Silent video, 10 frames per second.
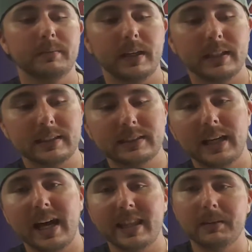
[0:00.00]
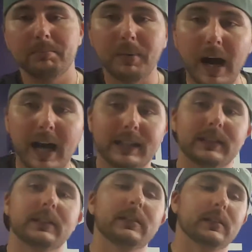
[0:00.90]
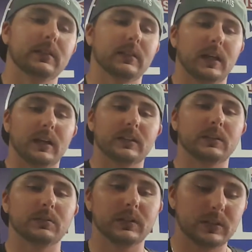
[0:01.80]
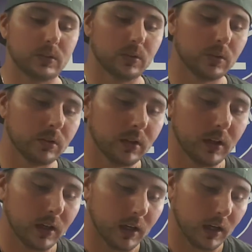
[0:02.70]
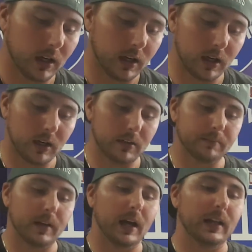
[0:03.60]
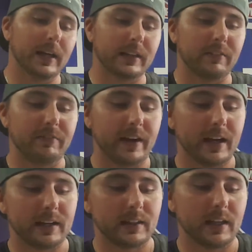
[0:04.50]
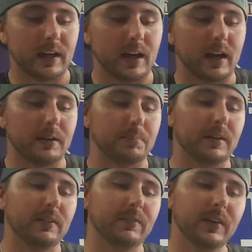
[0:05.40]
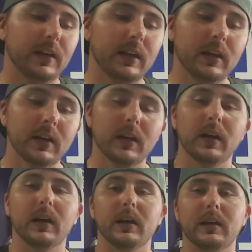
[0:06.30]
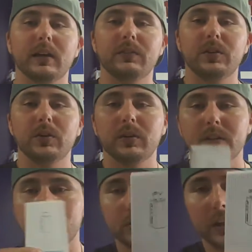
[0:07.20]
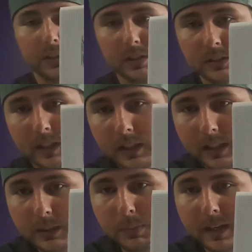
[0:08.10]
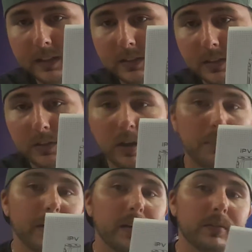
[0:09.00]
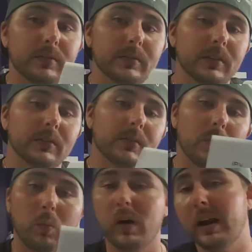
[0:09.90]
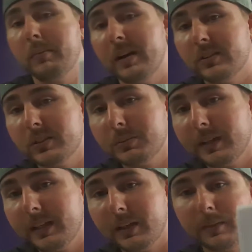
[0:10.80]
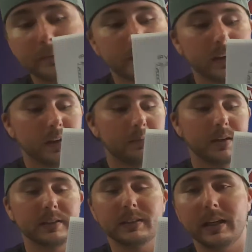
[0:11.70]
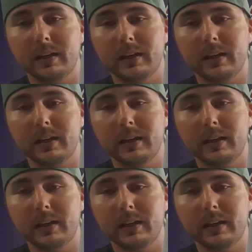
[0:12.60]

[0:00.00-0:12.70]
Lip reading: Inside the box, now this is what's cool. I like the fact that IPV gives you instructions that explains to you about what I'm about to explain to you, because